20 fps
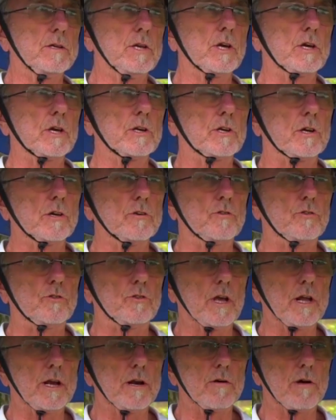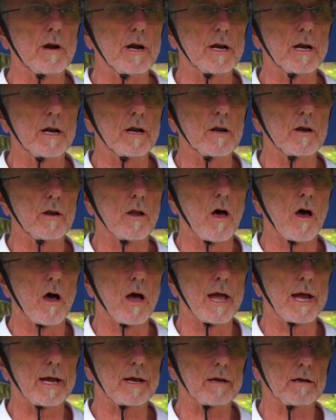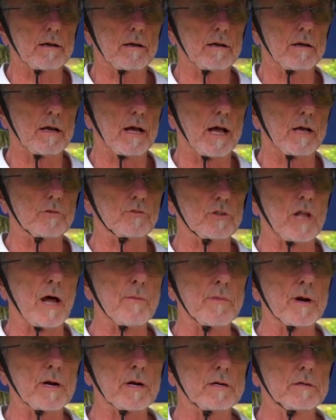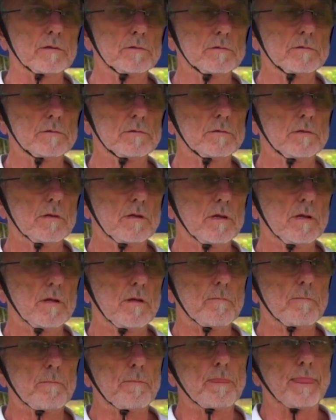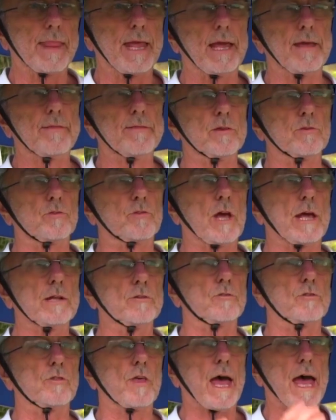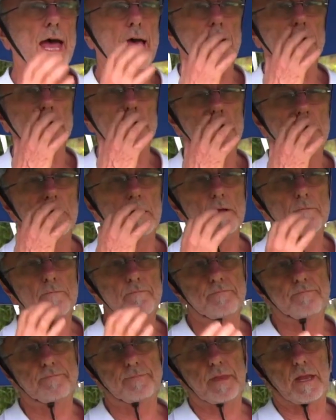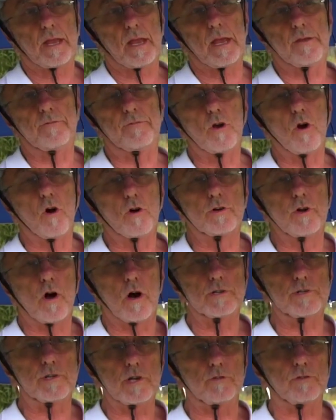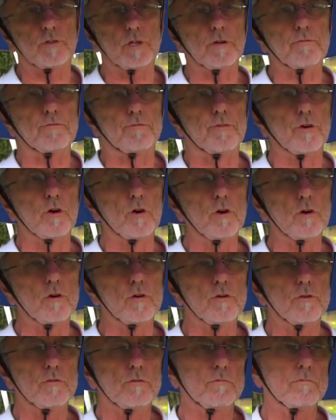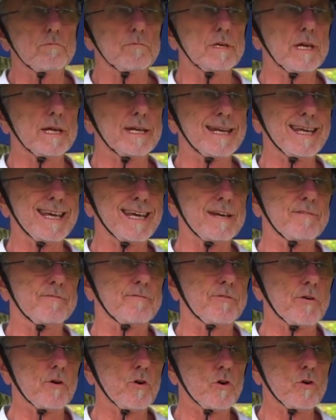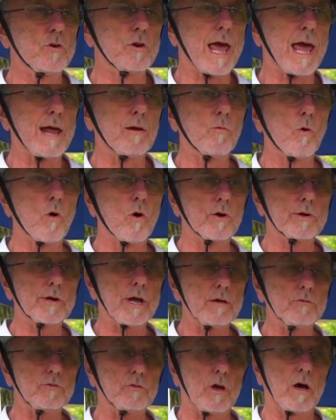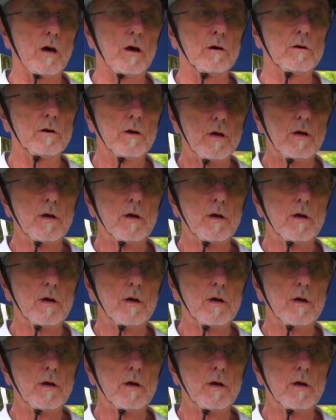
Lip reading: you could consider it like a stomach, in the sense that if you're digesting food, you need food and water. So